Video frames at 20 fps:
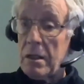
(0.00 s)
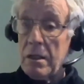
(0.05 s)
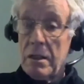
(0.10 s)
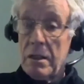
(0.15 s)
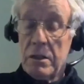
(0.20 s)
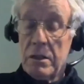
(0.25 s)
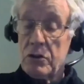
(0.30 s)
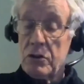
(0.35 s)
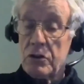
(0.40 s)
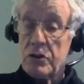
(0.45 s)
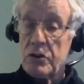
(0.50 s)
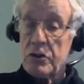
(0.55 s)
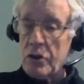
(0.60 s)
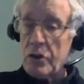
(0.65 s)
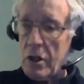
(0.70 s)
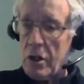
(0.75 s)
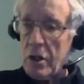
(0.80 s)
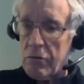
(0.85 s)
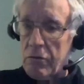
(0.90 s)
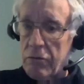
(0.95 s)
He just took
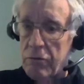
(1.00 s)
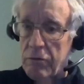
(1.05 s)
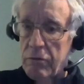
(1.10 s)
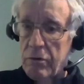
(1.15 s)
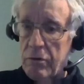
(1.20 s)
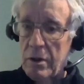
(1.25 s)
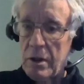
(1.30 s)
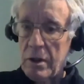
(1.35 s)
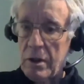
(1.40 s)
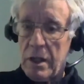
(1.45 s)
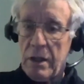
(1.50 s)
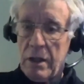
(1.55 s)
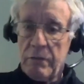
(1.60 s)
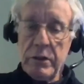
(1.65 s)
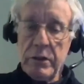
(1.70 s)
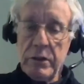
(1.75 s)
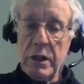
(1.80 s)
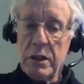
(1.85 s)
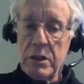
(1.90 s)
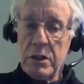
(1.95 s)
off.
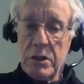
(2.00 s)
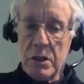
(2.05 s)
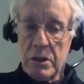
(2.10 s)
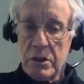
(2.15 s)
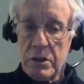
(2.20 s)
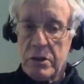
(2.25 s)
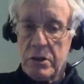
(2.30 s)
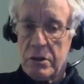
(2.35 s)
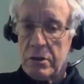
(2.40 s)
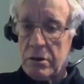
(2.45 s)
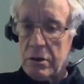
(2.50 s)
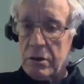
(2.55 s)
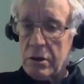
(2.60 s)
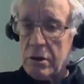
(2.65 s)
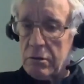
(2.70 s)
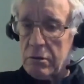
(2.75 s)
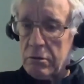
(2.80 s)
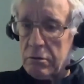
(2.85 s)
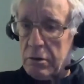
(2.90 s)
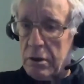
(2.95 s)
Everything he touched turned to
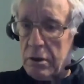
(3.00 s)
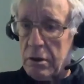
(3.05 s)
gold.